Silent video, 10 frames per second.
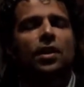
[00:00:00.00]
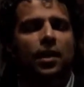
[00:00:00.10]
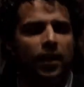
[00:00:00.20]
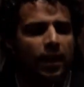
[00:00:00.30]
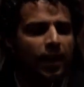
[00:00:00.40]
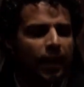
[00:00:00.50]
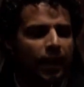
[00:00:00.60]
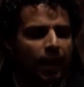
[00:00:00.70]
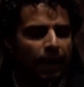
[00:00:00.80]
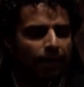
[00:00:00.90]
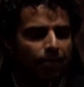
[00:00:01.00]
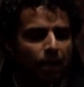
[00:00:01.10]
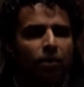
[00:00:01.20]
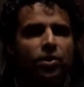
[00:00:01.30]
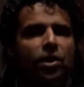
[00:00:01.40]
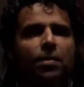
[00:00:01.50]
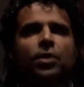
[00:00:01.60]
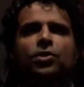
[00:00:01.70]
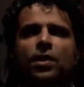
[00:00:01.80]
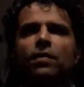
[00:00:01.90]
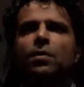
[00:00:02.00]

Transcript: And I'm going to start by just